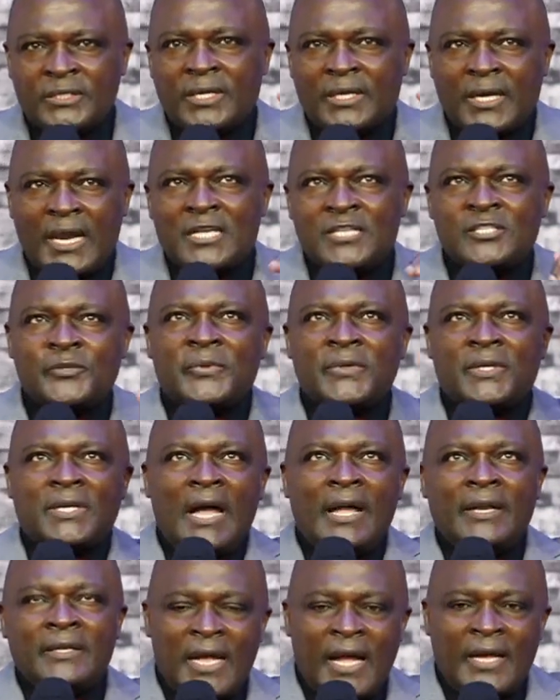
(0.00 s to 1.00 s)
Christ
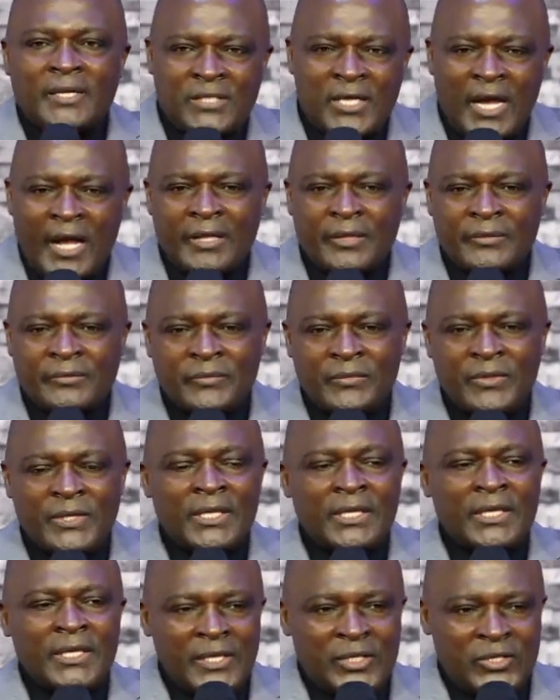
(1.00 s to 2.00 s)
began that time
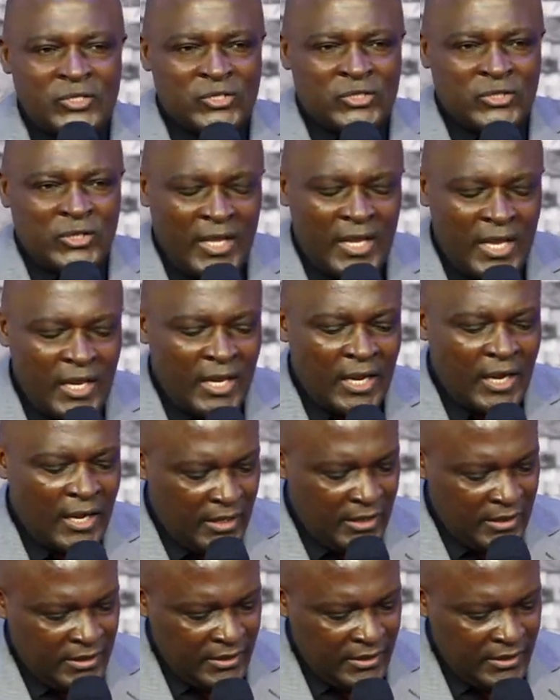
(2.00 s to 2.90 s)
is there